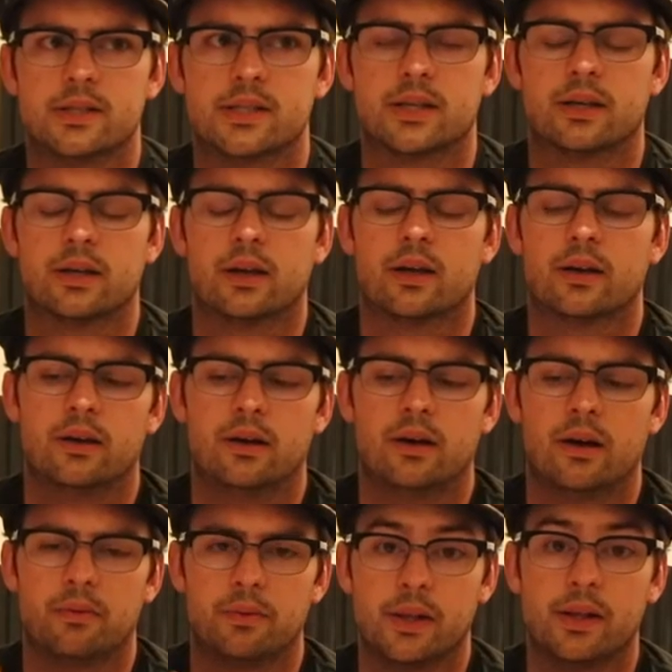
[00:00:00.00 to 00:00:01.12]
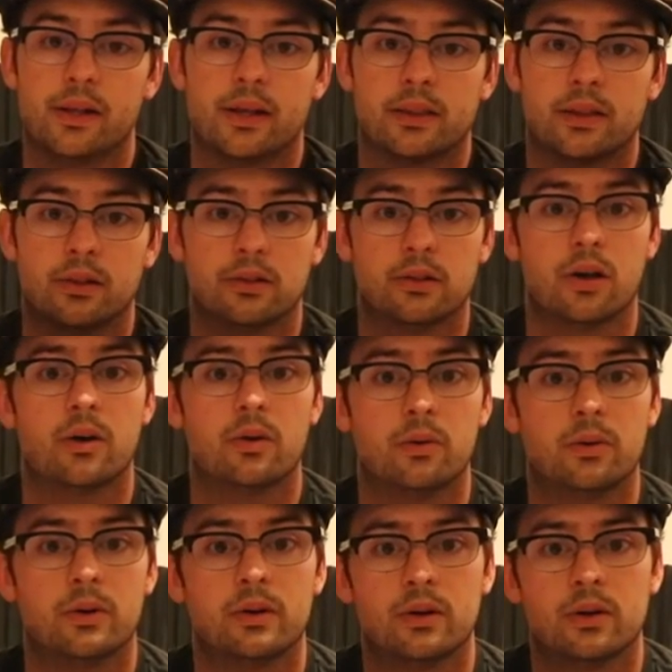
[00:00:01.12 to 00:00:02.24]
was thinking, I really like the
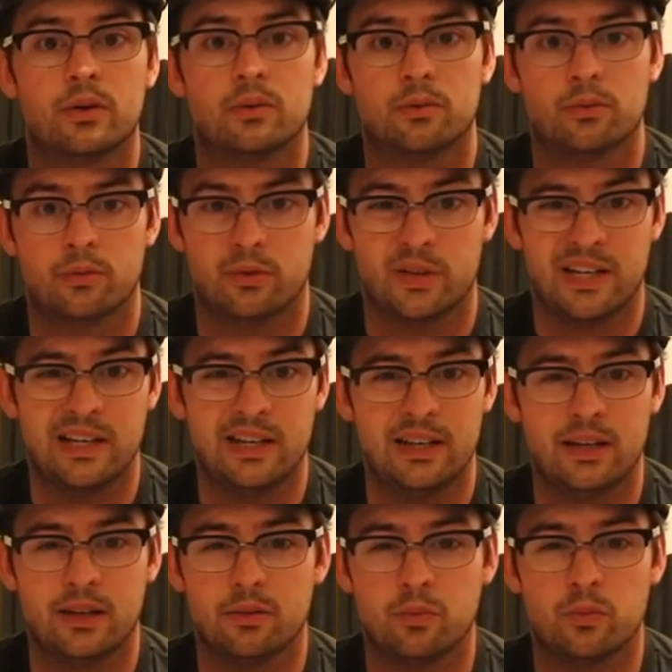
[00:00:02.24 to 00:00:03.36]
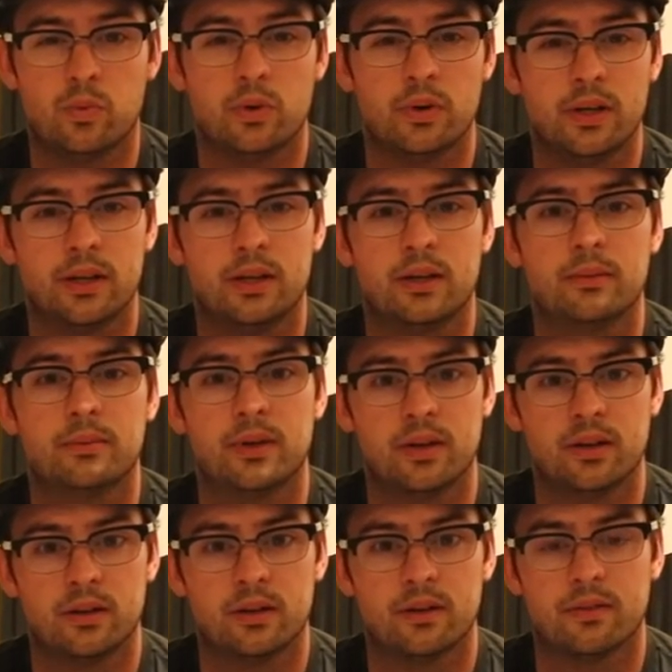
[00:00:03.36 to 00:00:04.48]
low reedy, woody
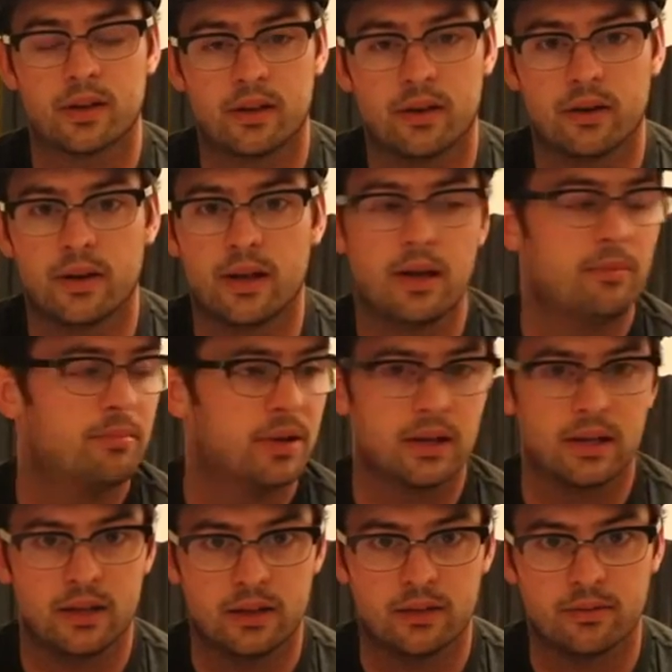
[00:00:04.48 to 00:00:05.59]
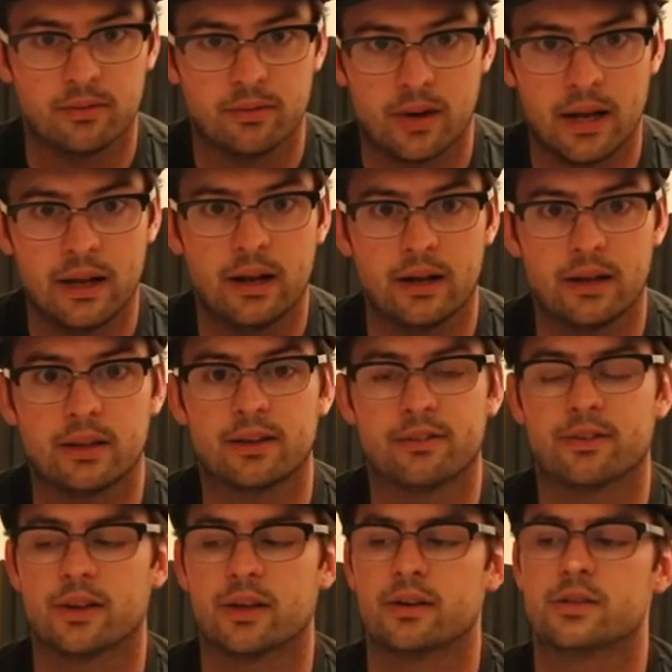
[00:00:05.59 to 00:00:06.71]
end of the clarinet, but he didn't write anything
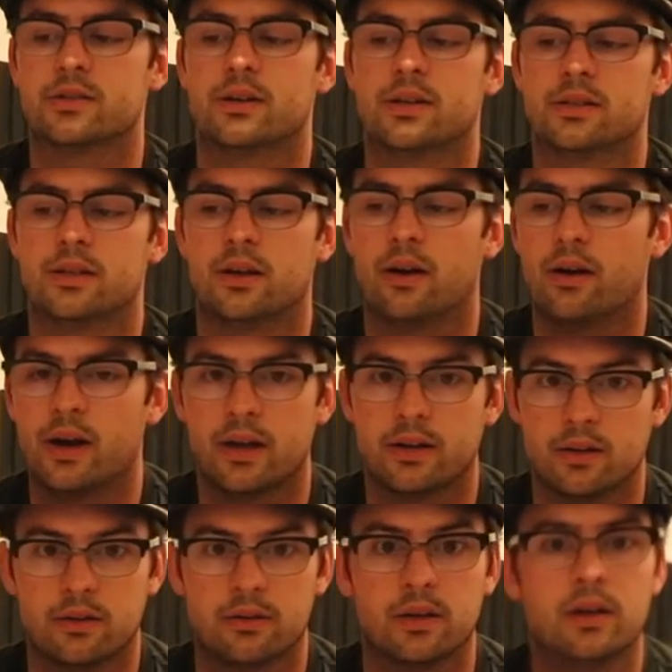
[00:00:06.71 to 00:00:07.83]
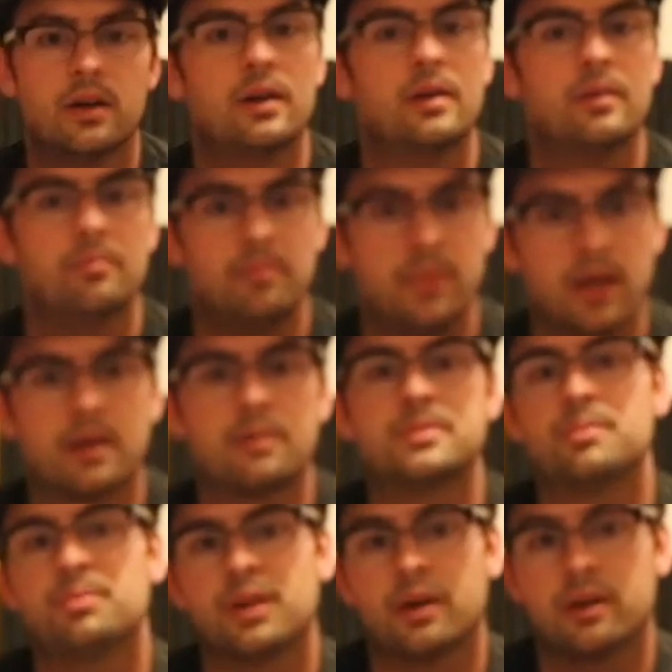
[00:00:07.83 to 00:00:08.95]
for there. So I said, all right, dude, make up
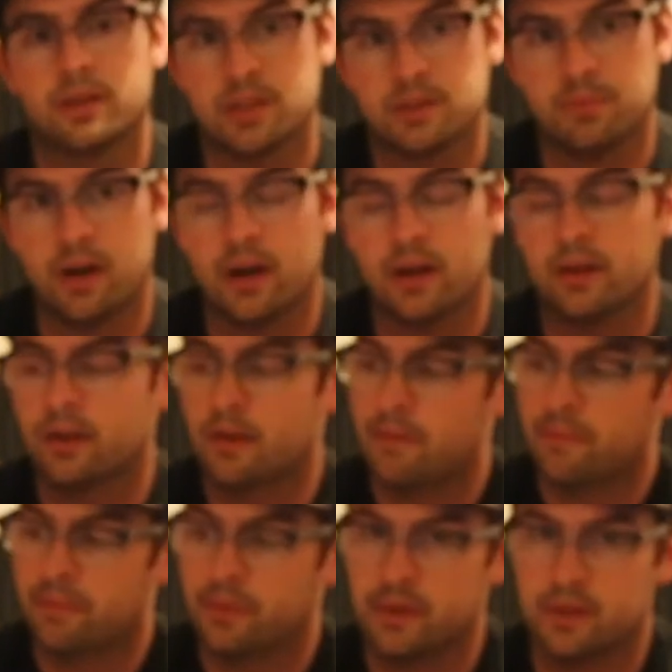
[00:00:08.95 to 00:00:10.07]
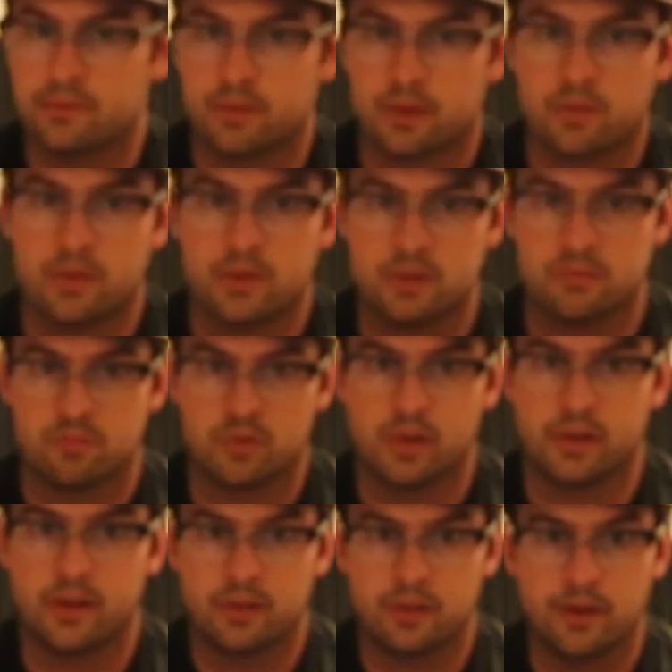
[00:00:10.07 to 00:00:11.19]
something on the spot. Let's record some
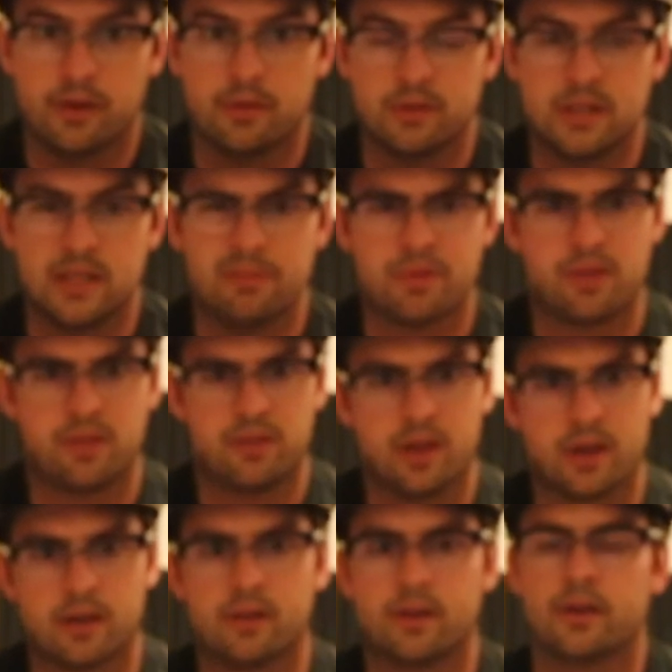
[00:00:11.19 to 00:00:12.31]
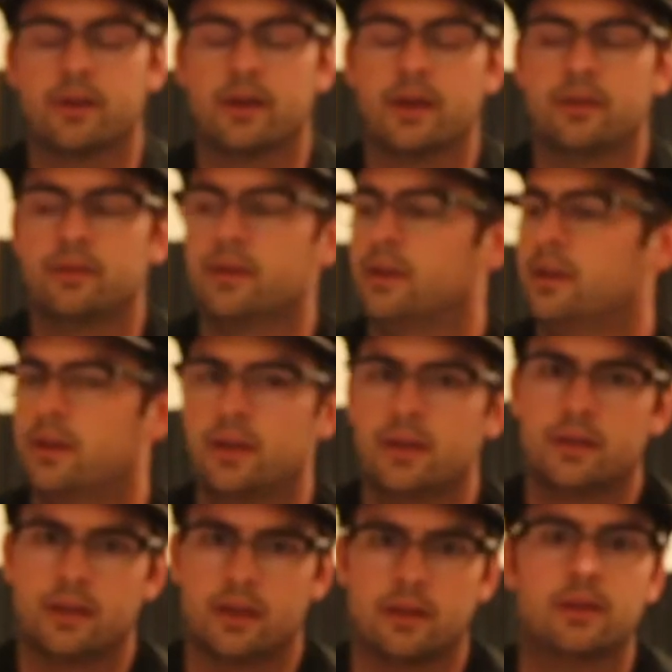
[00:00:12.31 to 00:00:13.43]
really low, deep, thick clarinet.
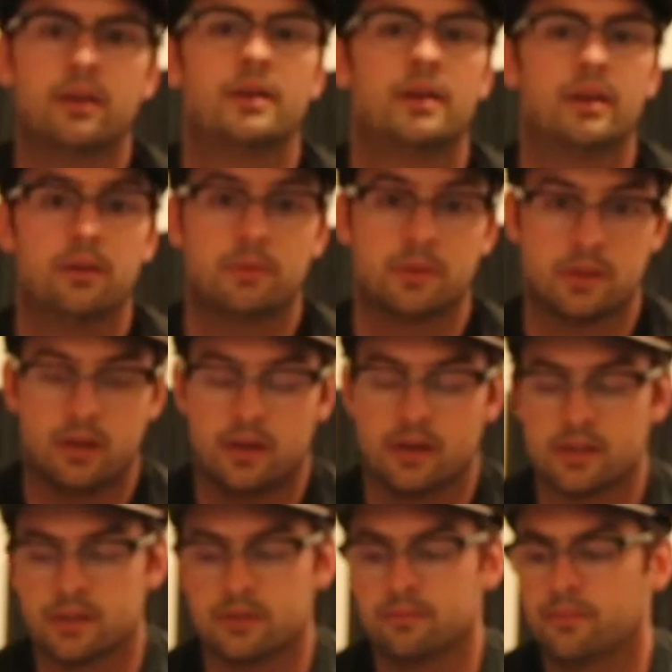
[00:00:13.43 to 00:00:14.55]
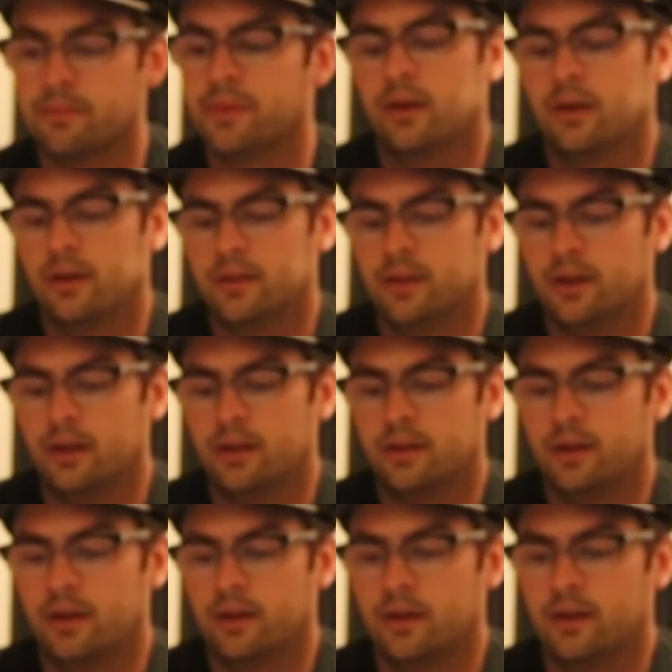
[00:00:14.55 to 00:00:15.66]
He did. It was awesome. And then
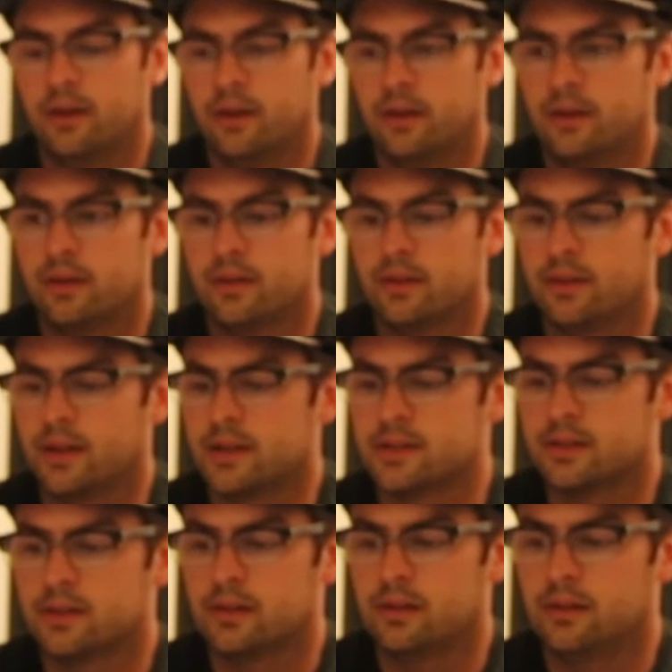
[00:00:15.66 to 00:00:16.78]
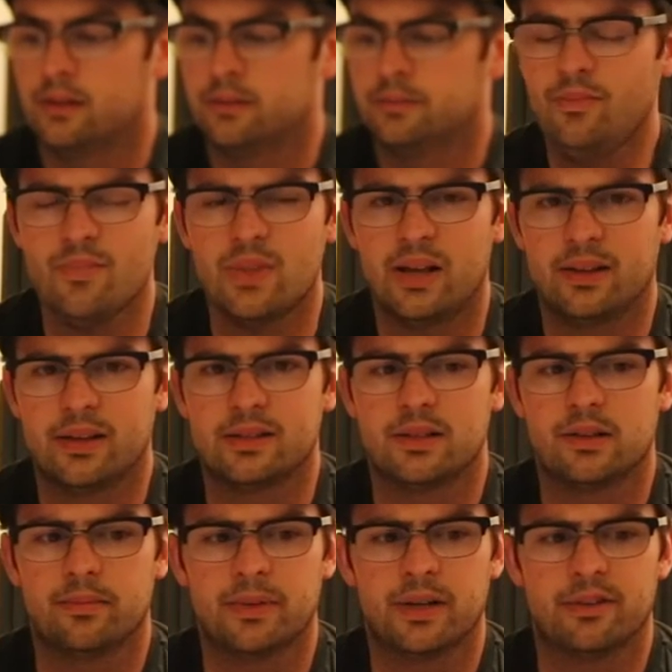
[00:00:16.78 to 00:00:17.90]
uh, last little, last
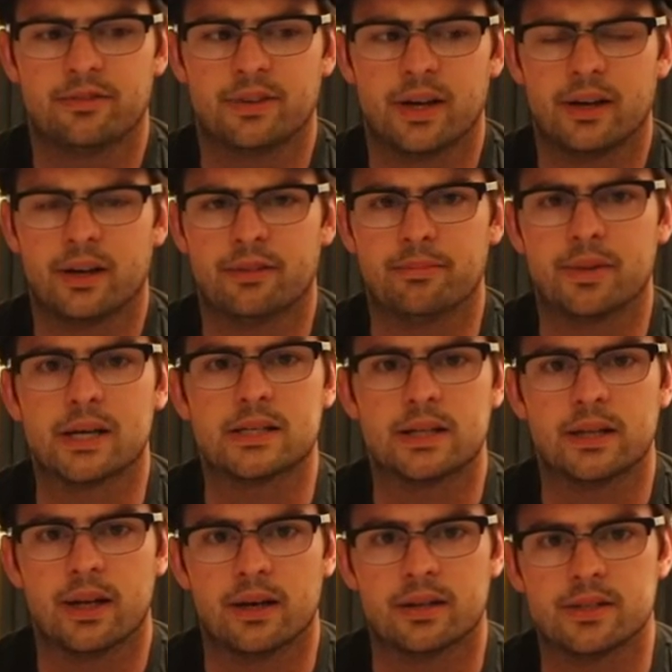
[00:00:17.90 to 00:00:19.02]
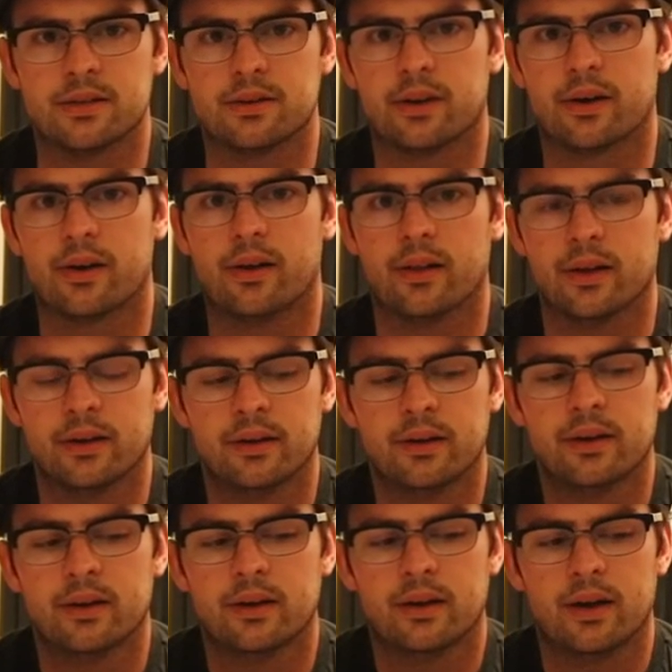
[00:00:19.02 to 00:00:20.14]
little bit of uh, pixie dust, you could call it.
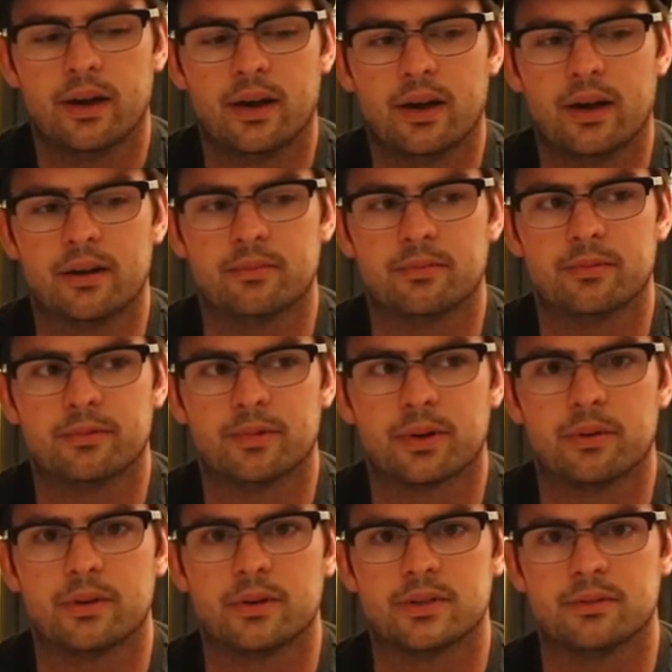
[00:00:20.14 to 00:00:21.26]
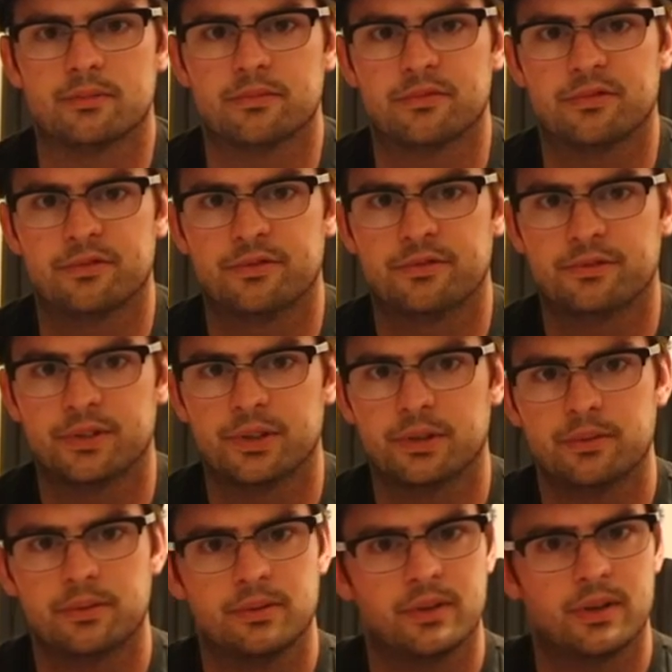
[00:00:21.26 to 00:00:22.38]
I had him record some
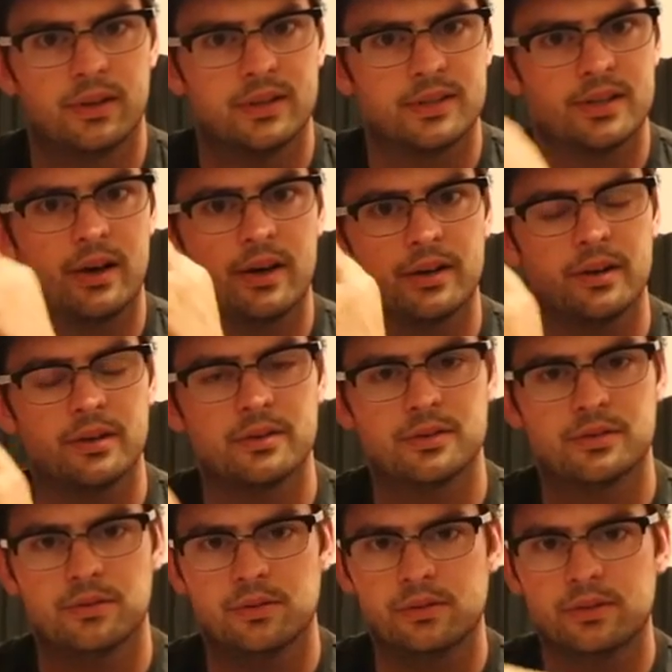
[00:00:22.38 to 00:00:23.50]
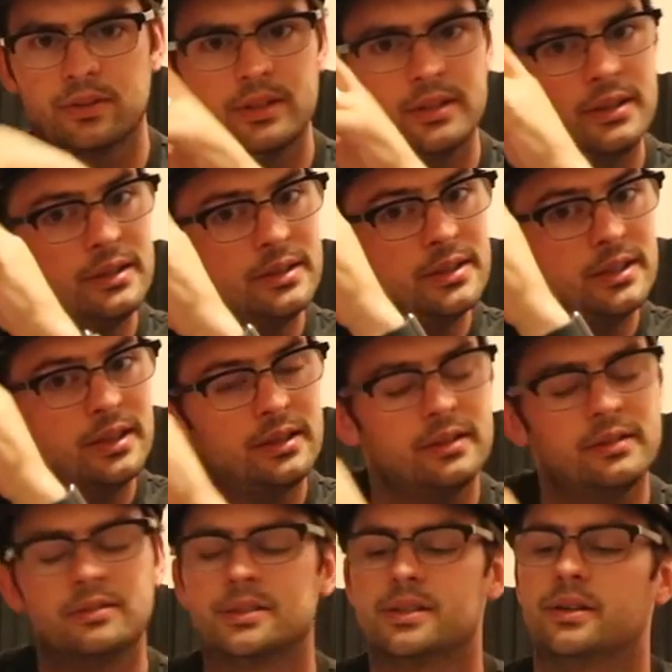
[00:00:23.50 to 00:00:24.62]
flute
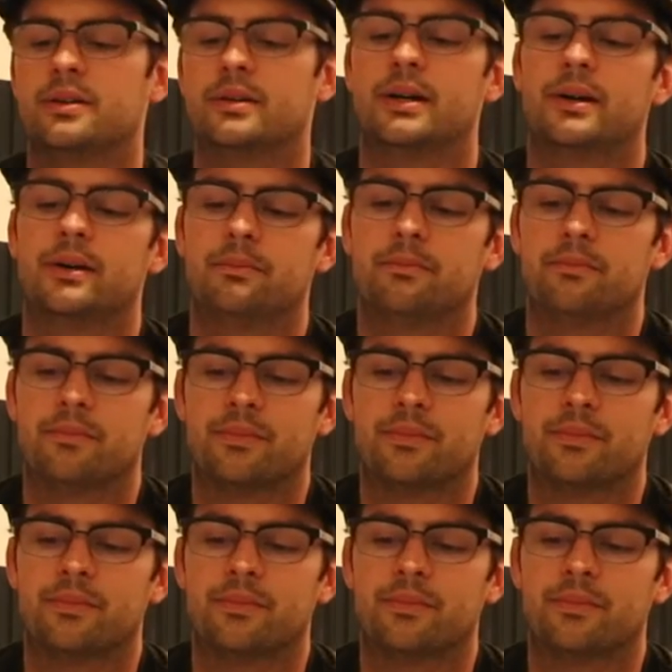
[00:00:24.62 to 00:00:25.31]
glissandos. So um,